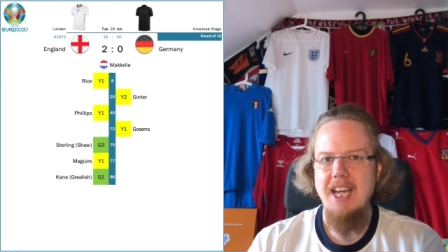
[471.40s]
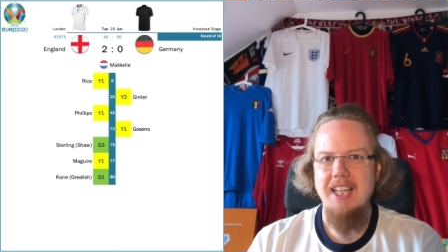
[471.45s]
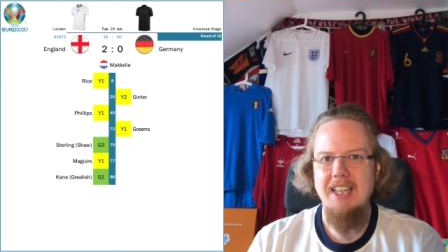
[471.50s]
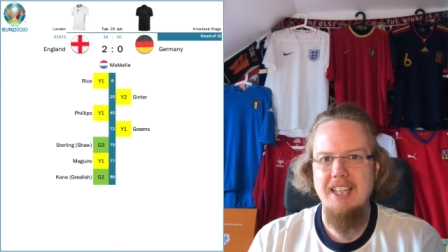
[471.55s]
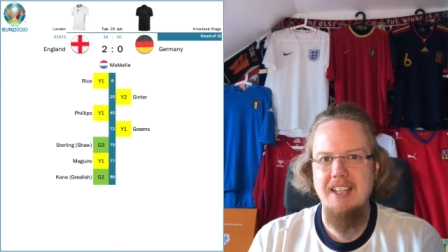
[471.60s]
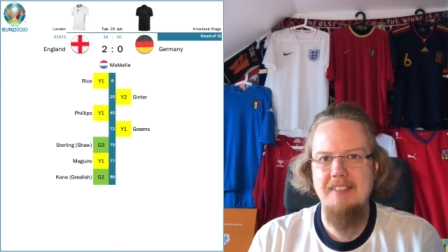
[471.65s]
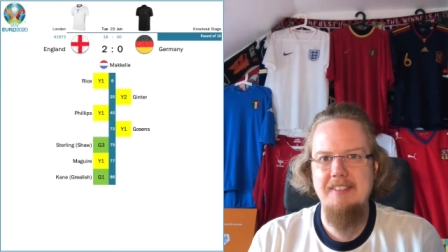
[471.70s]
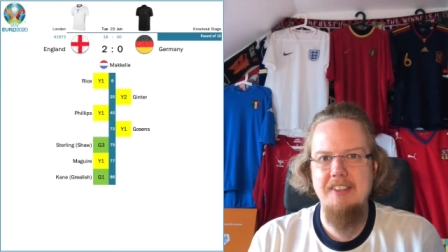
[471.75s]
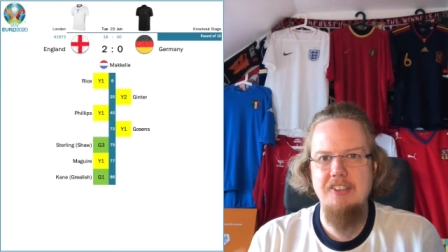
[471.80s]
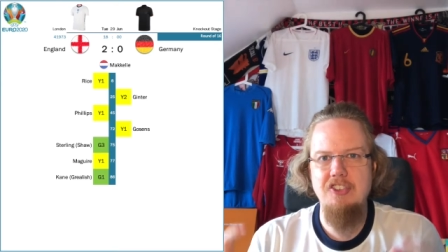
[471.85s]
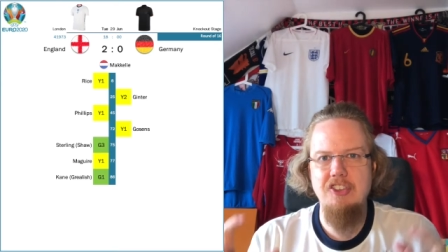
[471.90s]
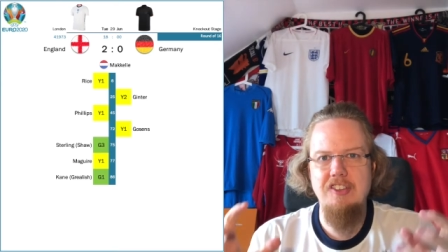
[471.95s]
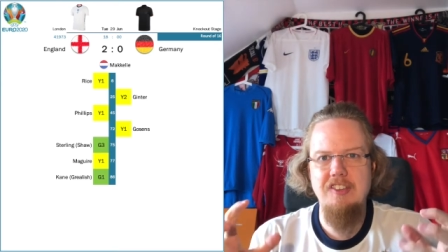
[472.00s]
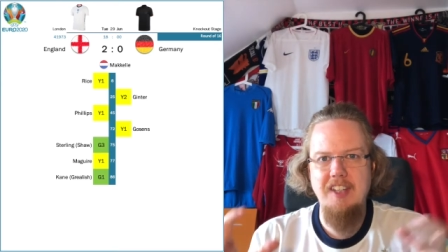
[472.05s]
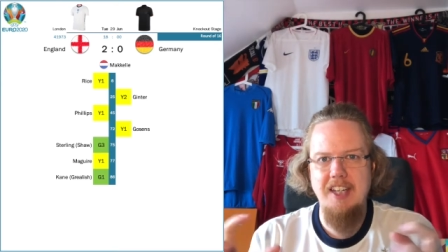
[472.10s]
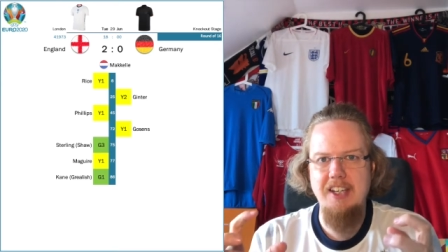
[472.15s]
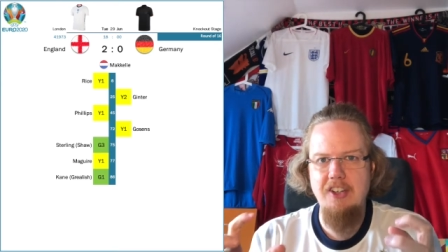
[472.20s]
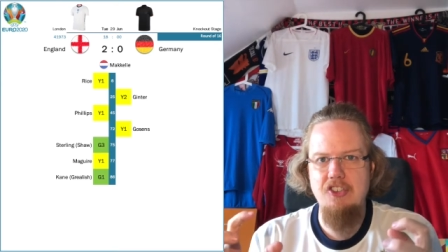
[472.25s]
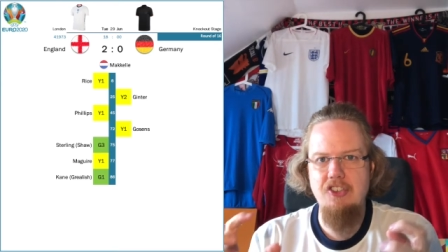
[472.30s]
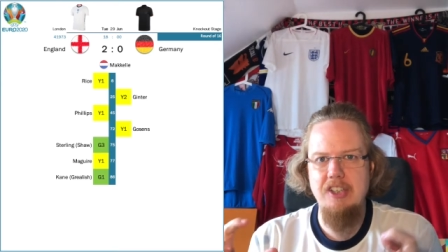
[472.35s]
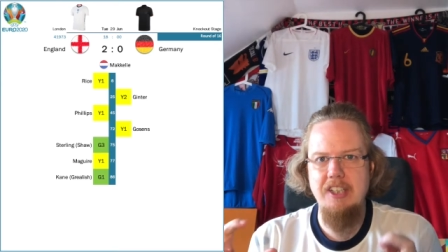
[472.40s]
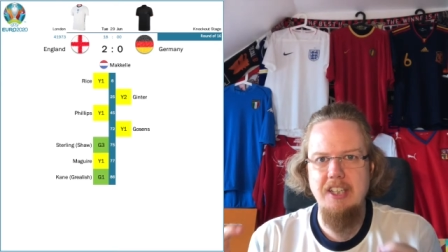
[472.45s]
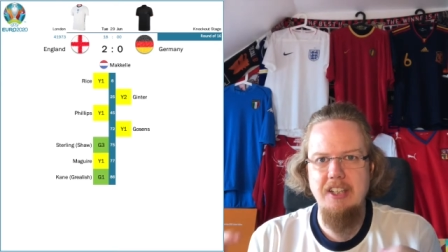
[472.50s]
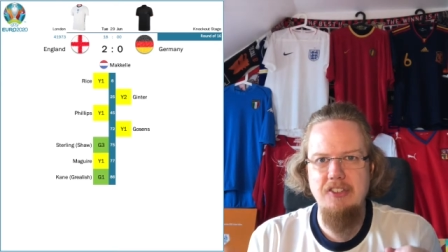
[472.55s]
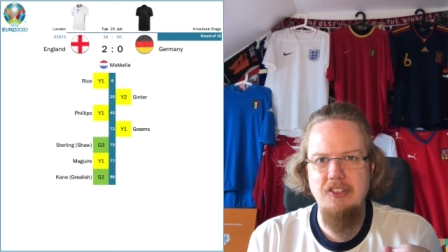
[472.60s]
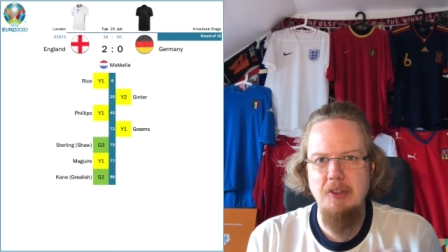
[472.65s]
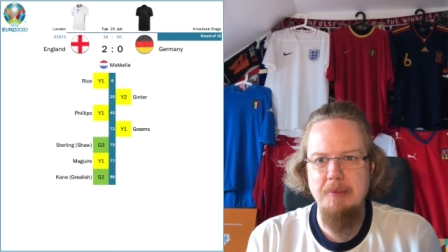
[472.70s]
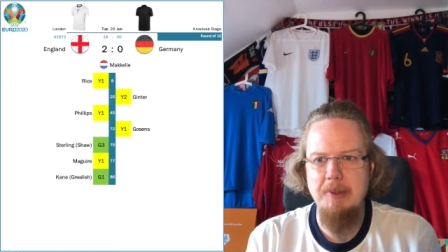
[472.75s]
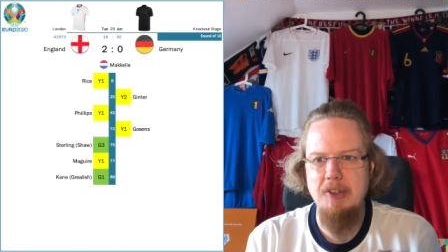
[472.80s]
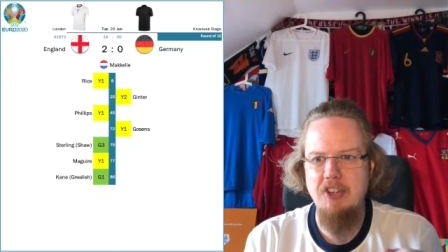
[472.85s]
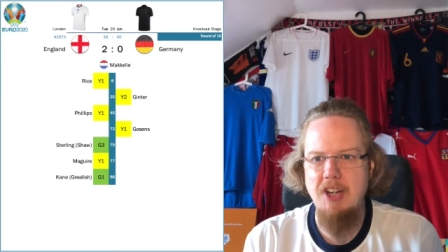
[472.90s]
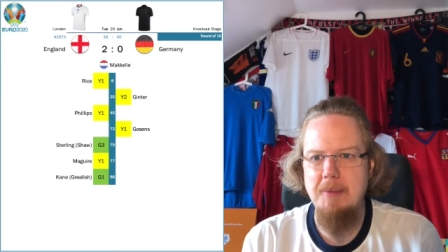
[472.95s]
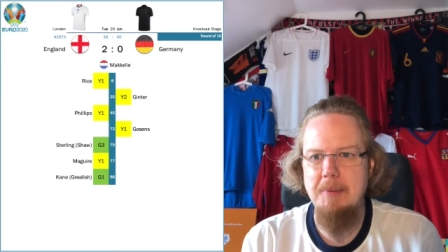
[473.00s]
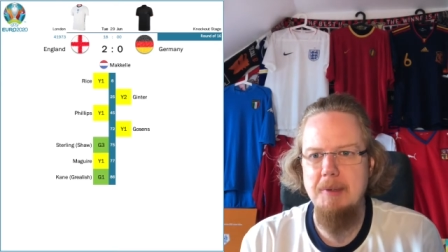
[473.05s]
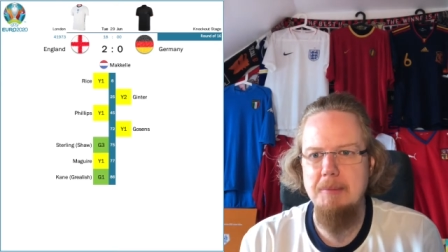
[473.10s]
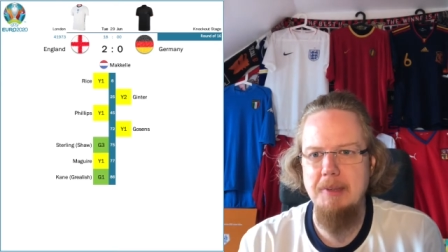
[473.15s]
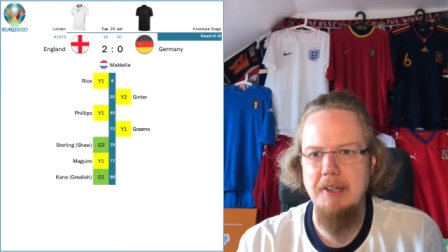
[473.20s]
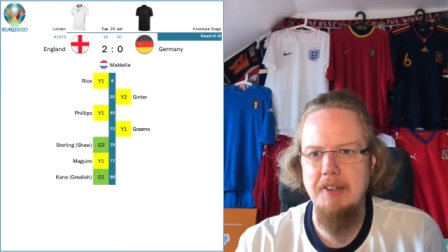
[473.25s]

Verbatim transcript: there's such a tension, there's not much happening,